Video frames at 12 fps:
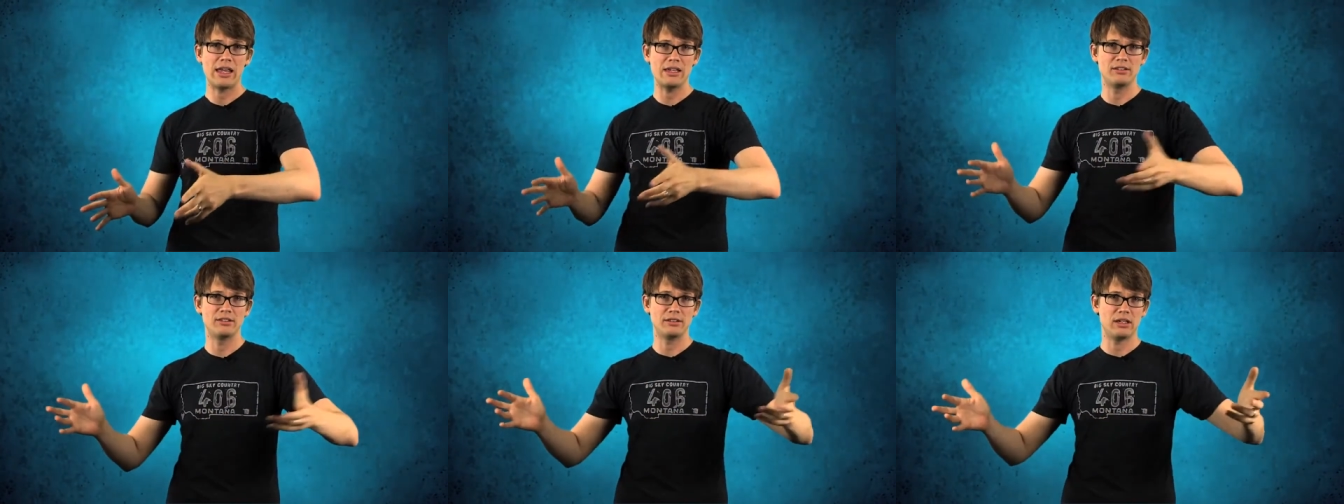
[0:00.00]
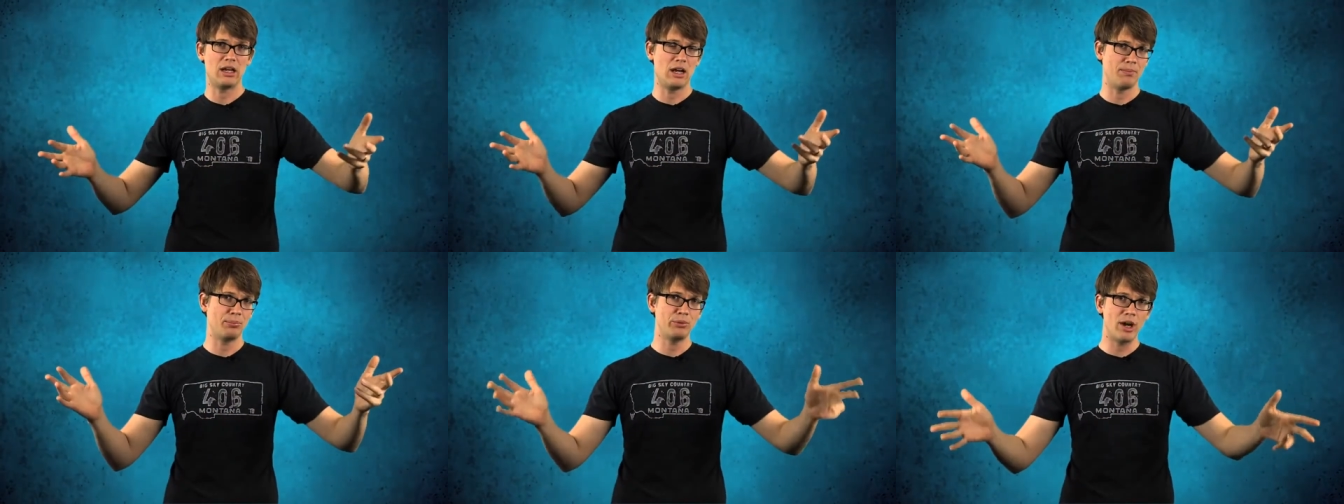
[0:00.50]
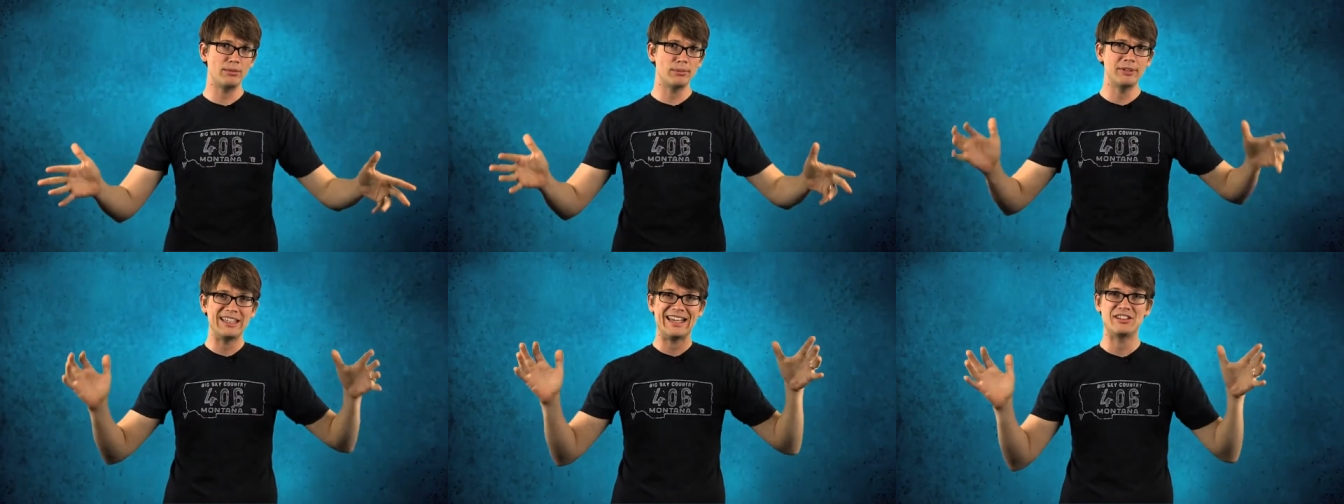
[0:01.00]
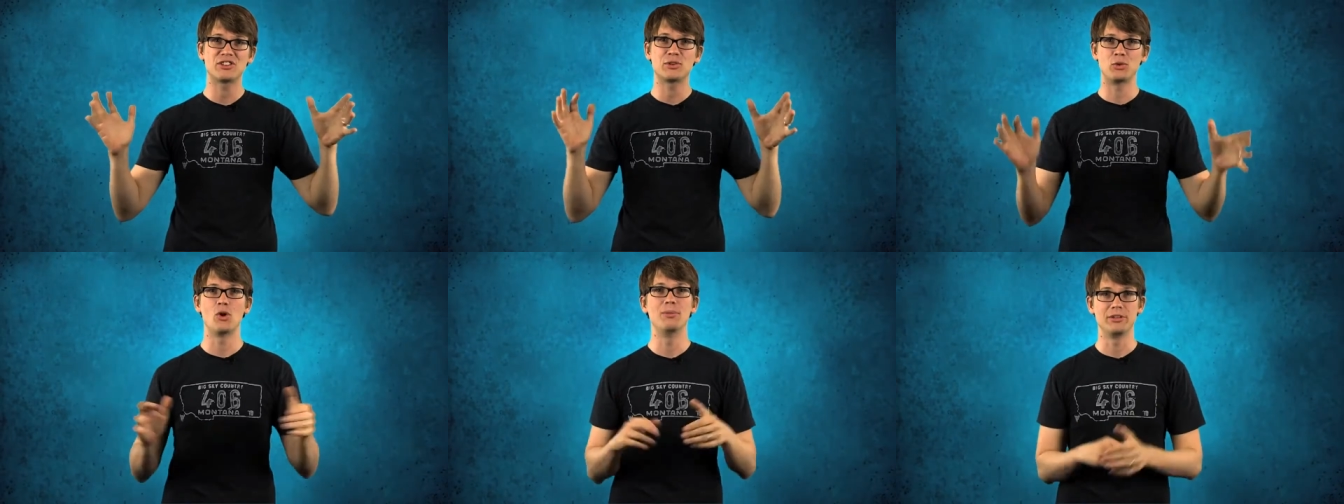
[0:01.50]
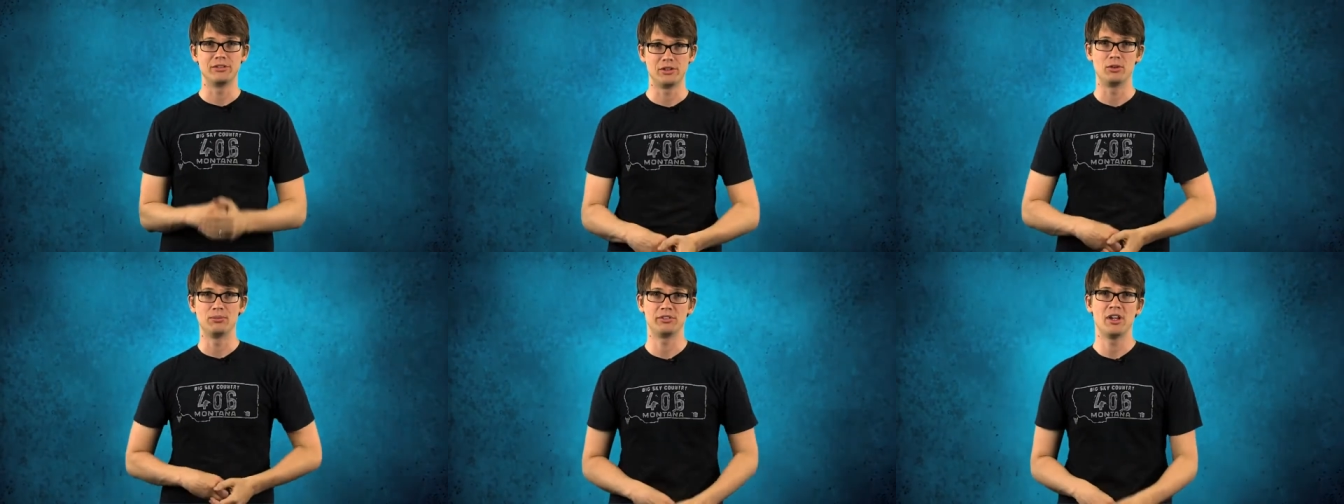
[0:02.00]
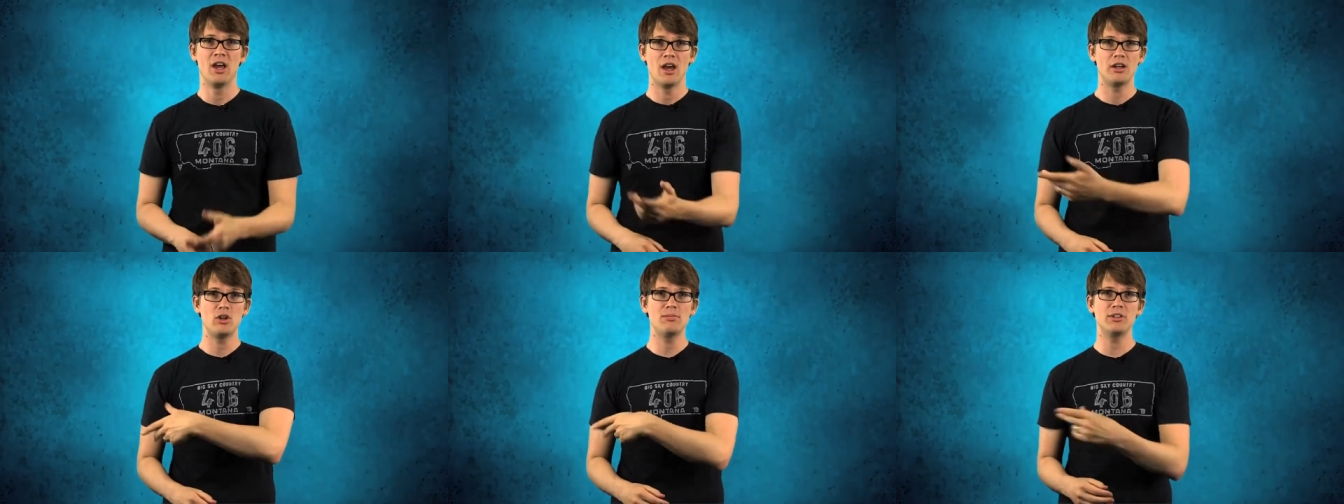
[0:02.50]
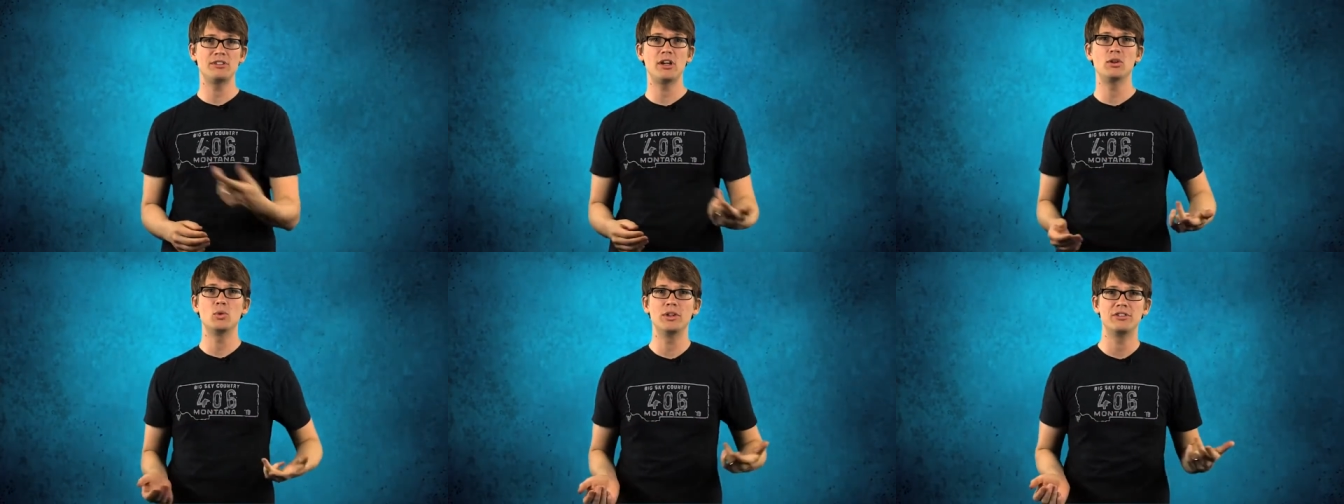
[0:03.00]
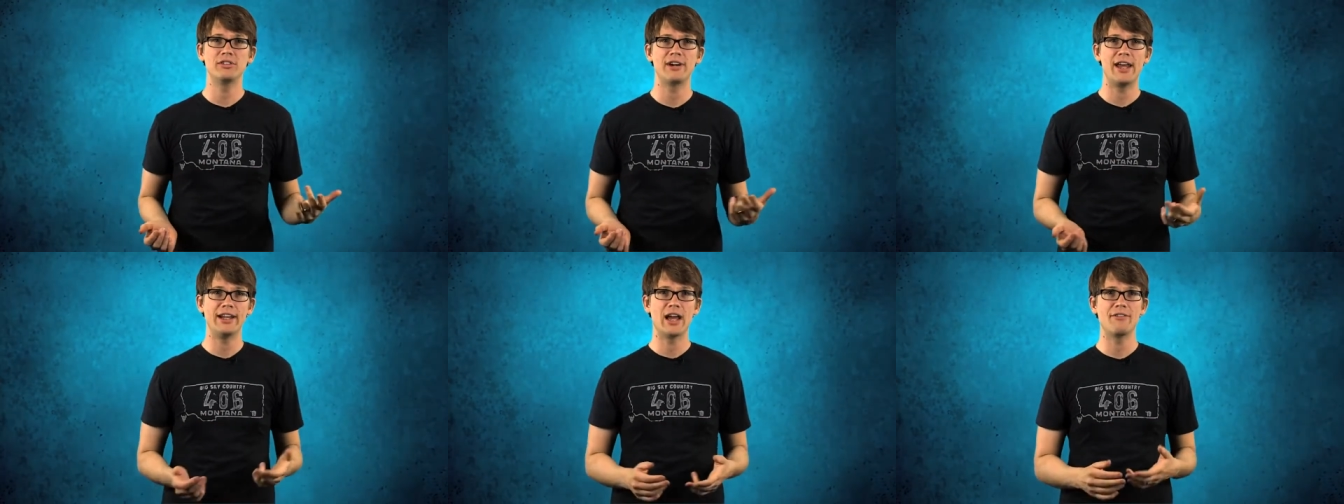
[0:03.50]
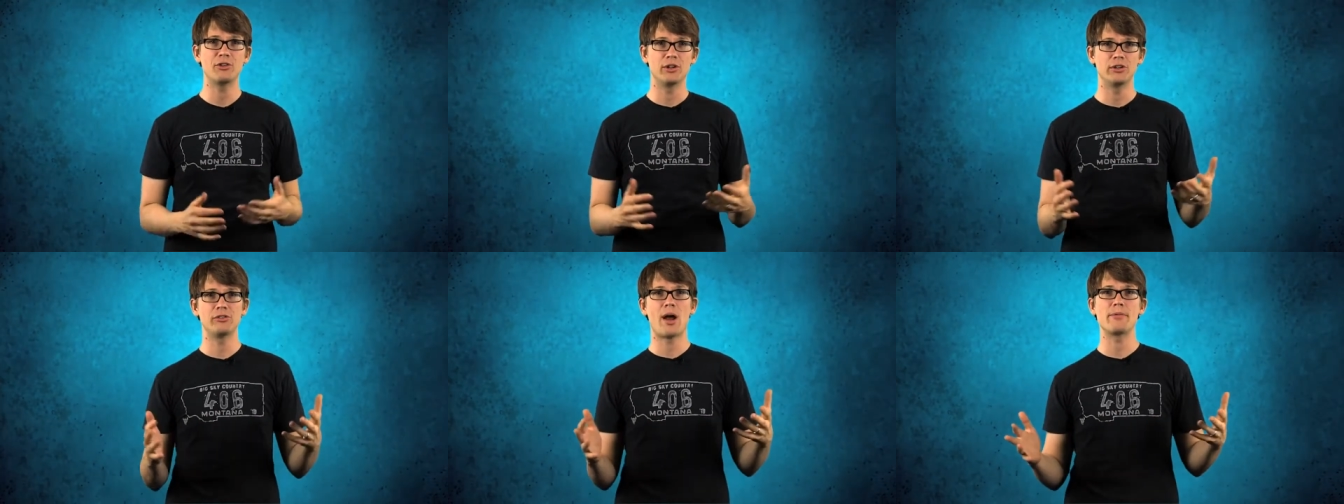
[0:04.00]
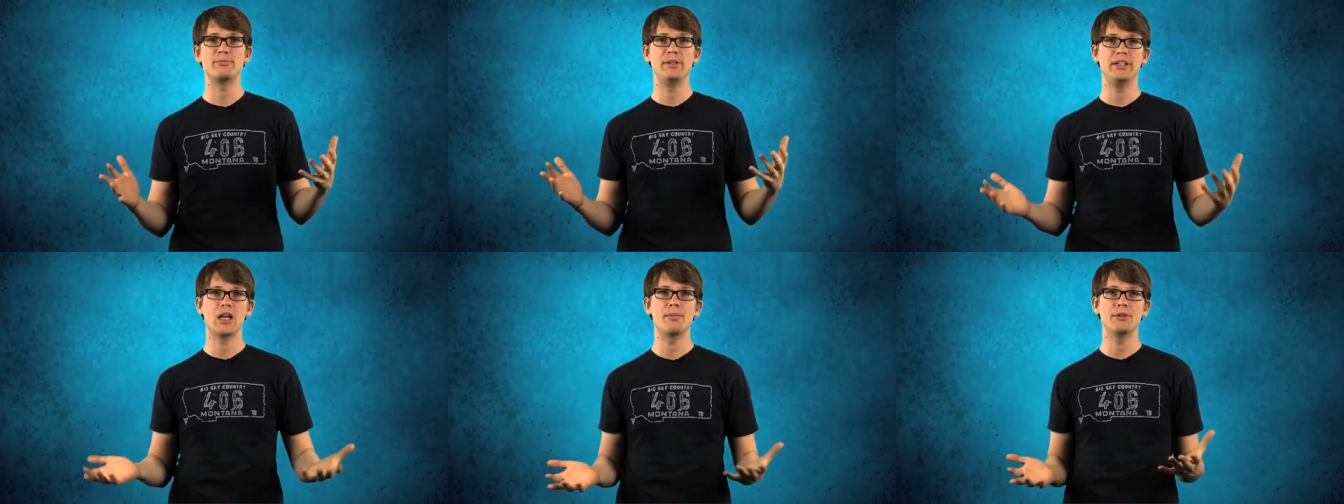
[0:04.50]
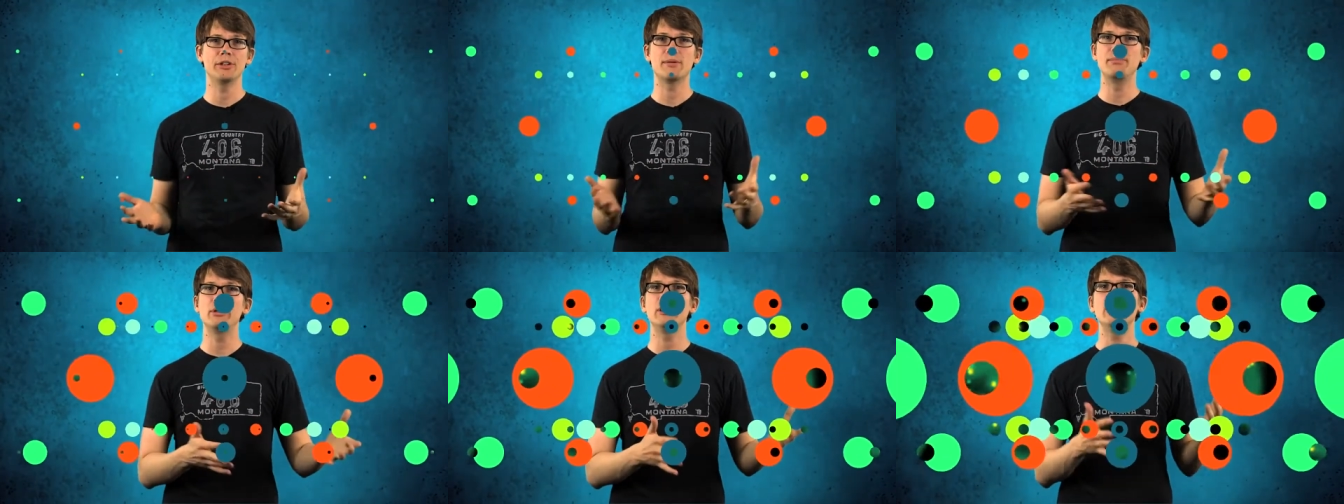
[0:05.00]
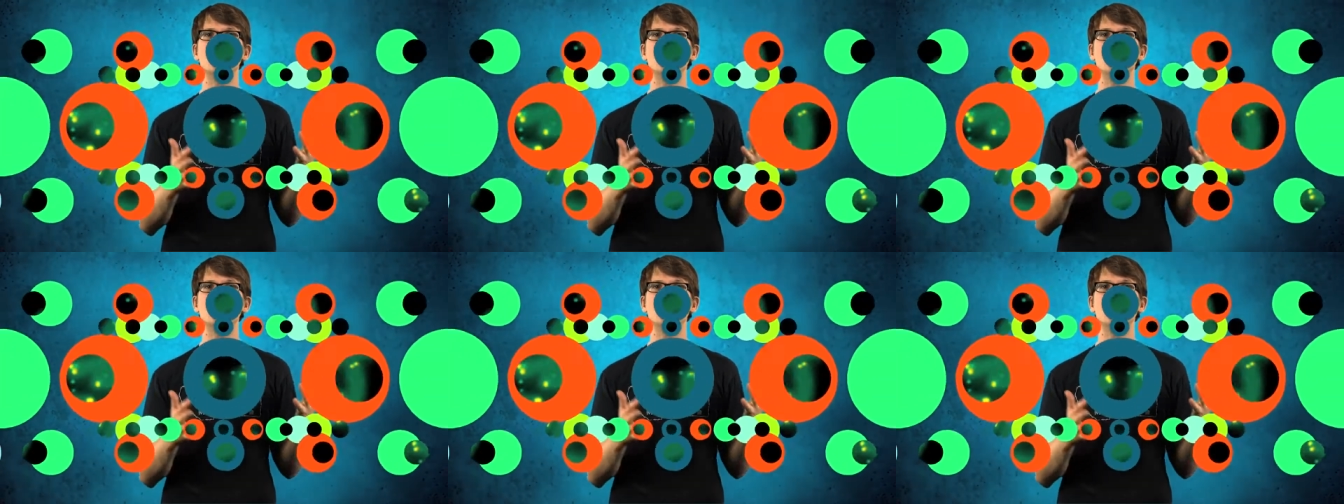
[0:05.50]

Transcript: is uh, probably its chromosomes. A human cell quits dividing after it stops being able to completely